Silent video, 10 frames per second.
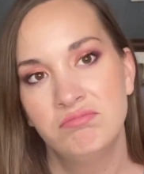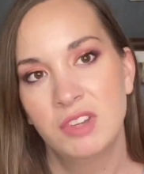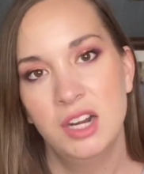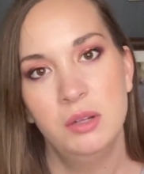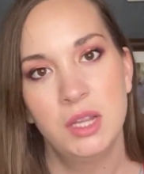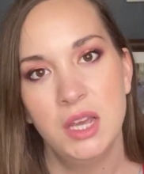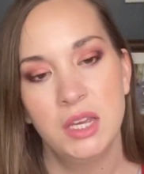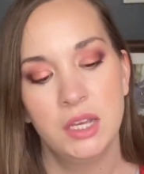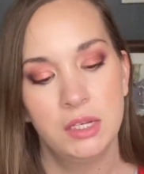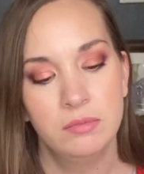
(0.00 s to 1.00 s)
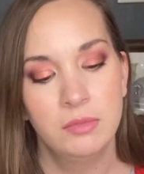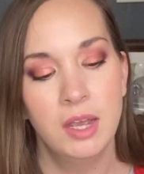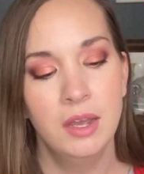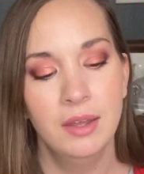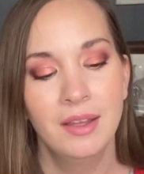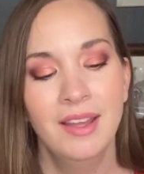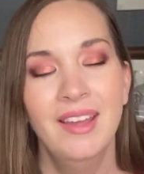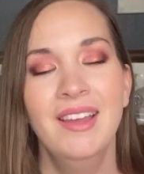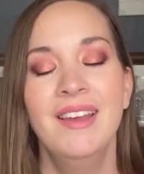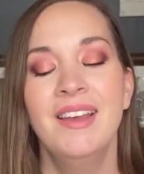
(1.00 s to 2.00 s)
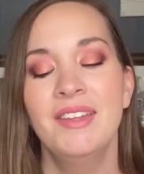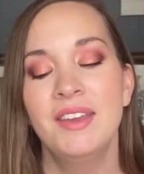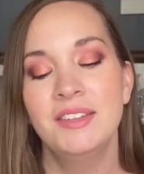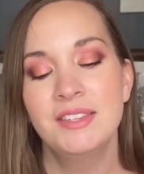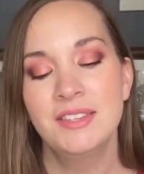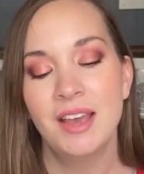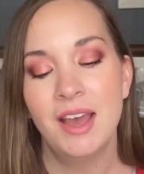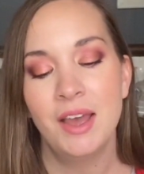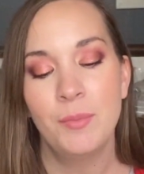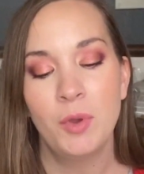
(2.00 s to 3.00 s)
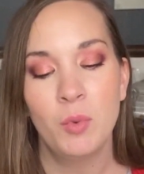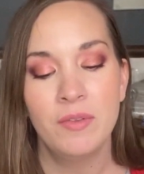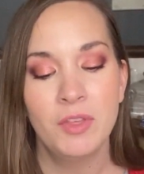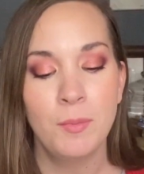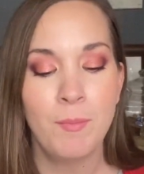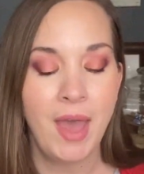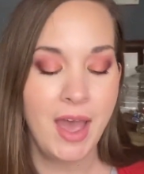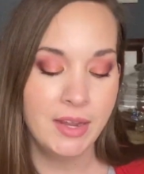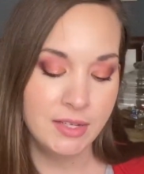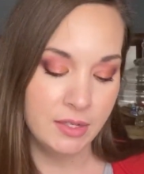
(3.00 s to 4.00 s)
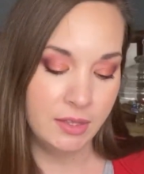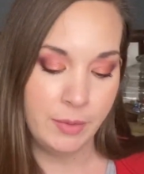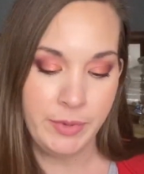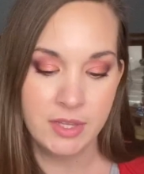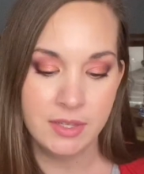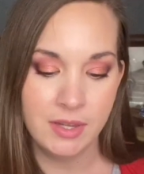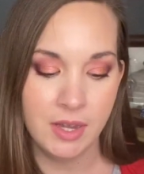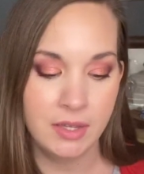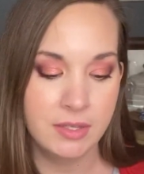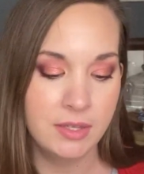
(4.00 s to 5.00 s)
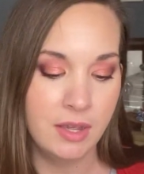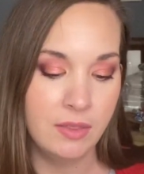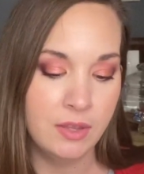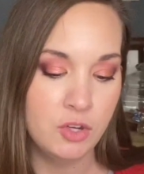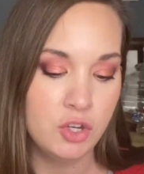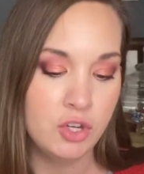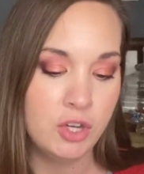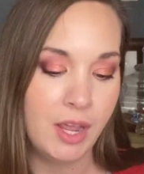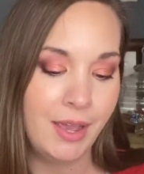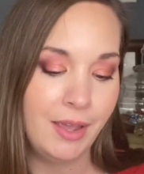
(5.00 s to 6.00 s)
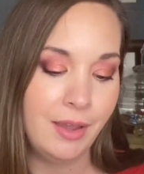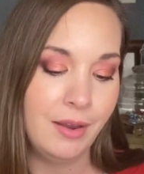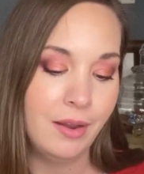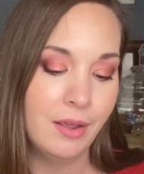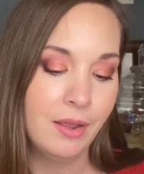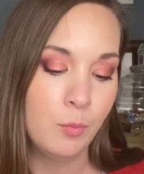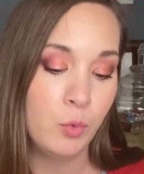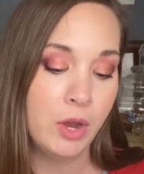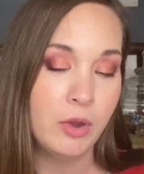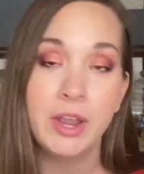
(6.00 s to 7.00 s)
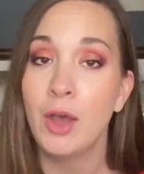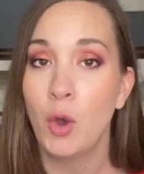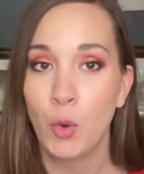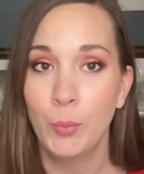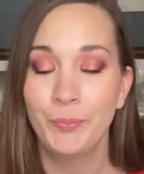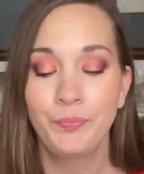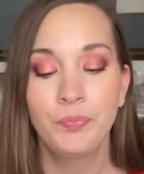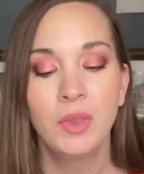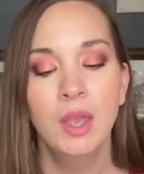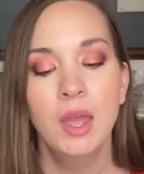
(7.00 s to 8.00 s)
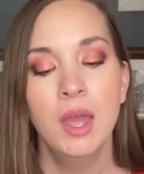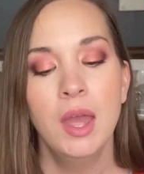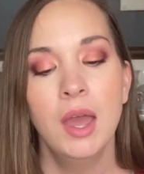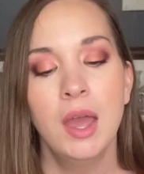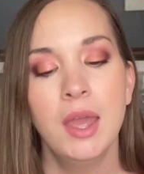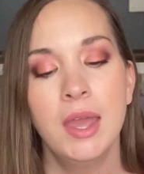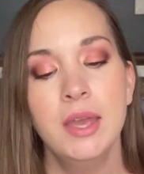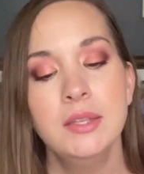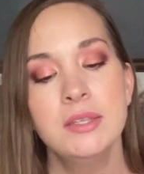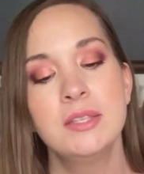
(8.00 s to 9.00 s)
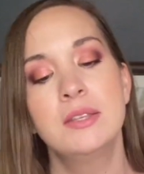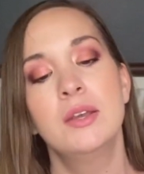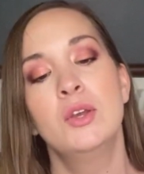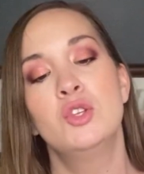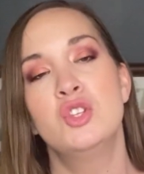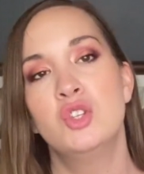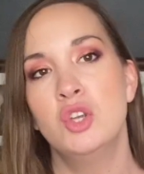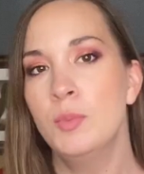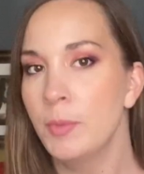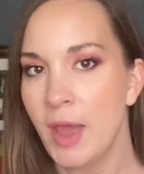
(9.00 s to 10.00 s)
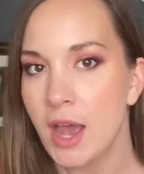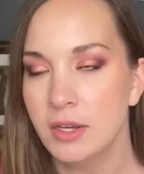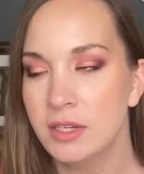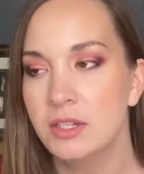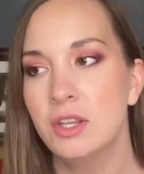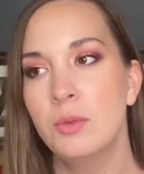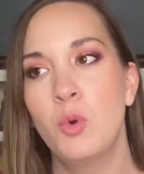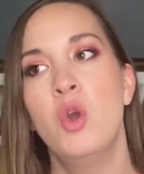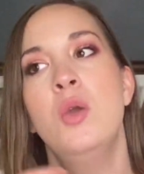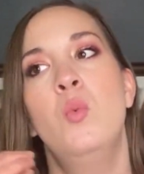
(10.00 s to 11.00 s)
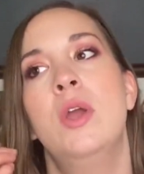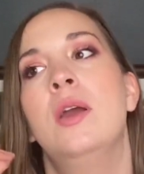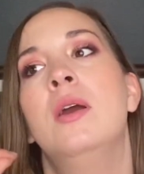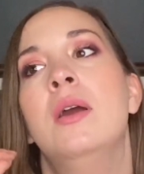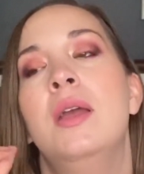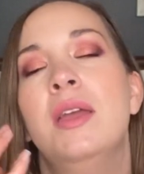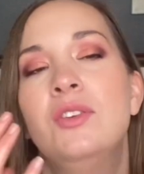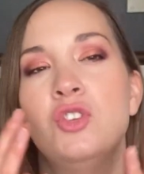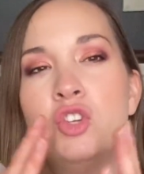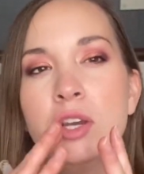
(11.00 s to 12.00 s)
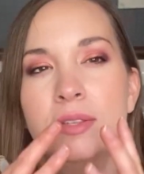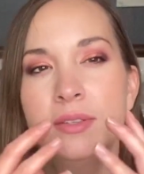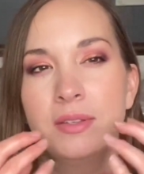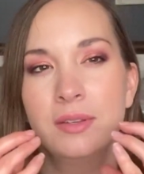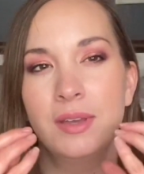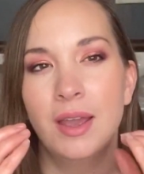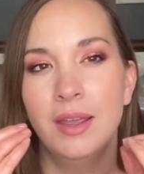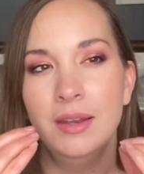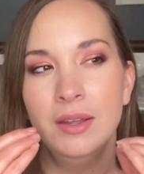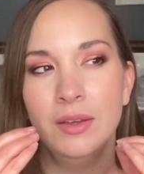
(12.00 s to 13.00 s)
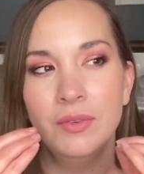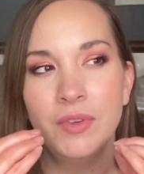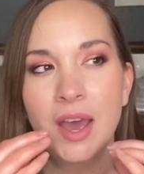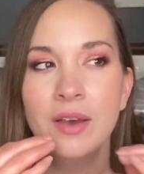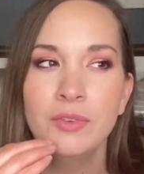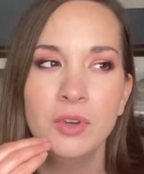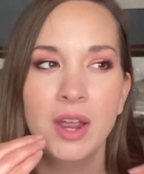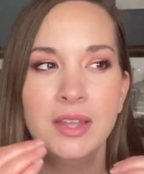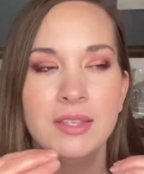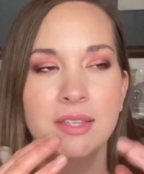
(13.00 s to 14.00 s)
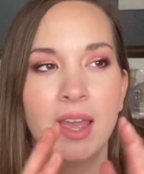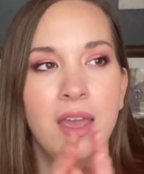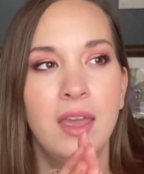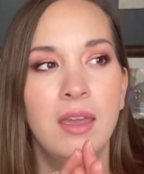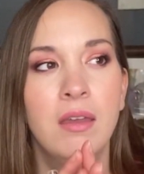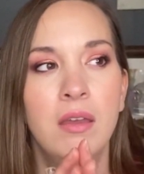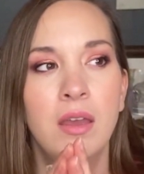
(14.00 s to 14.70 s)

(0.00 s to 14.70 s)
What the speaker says: I don't like it. It's one of their matte lippy sticks in the shade Prairie Home. It's super matte to the point where it just kind of, after I'd say